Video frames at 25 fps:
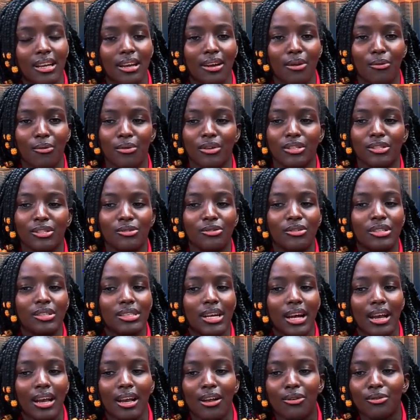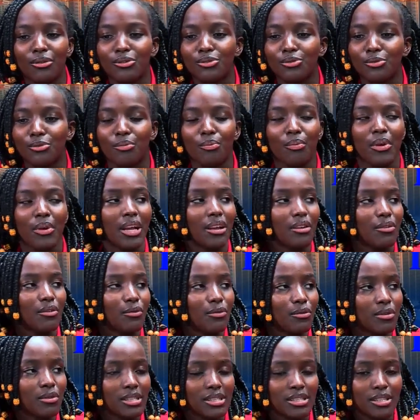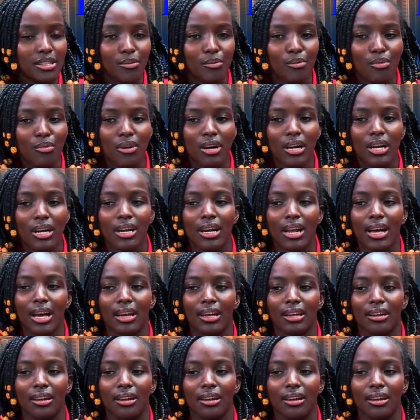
and I was not allowed to play football.